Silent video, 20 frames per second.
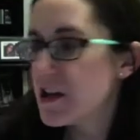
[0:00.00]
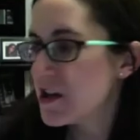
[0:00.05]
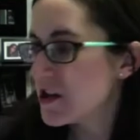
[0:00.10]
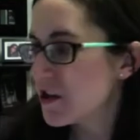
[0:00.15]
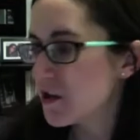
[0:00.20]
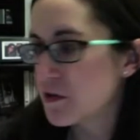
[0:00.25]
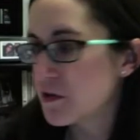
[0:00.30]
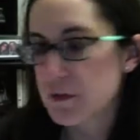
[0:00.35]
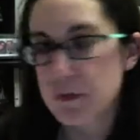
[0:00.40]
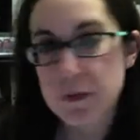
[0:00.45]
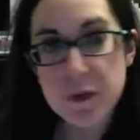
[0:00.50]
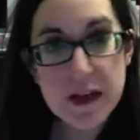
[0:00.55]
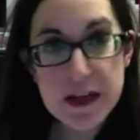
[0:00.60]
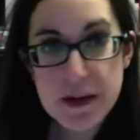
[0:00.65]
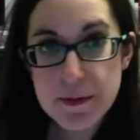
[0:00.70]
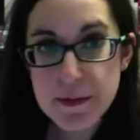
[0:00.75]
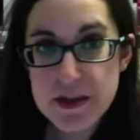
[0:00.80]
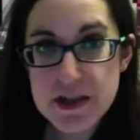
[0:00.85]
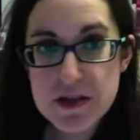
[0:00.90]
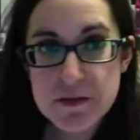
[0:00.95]
You'll read
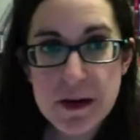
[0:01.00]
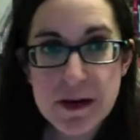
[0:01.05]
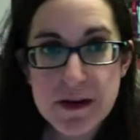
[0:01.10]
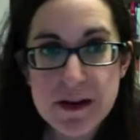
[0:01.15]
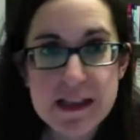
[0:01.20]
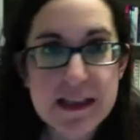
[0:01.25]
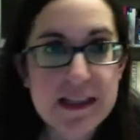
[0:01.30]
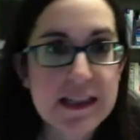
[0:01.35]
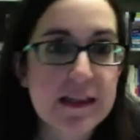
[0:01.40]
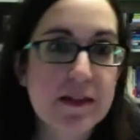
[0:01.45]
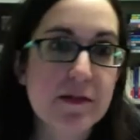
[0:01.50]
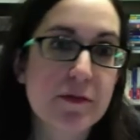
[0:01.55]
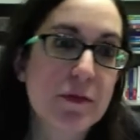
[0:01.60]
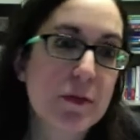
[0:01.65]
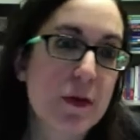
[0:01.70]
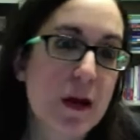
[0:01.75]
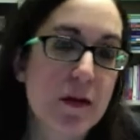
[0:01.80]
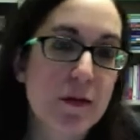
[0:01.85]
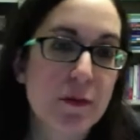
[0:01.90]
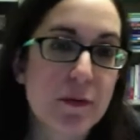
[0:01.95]
a bunch about it in the
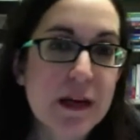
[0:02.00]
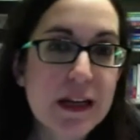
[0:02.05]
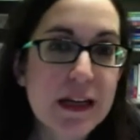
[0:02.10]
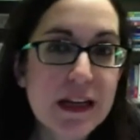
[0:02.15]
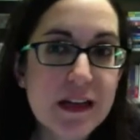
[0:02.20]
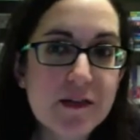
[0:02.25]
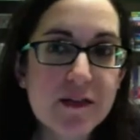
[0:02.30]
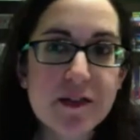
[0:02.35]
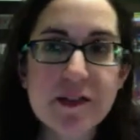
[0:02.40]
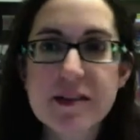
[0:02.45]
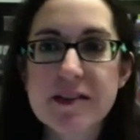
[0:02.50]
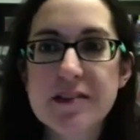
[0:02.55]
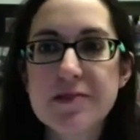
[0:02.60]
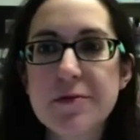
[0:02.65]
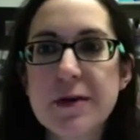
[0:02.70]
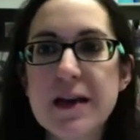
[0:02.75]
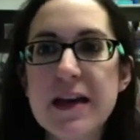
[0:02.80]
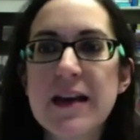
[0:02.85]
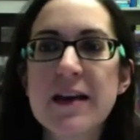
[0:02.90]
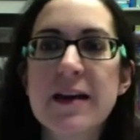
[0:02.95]
reading for this
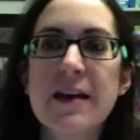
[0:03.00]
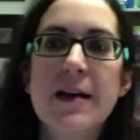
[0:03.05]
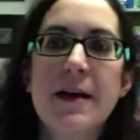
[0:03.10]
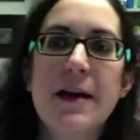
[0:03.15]
week.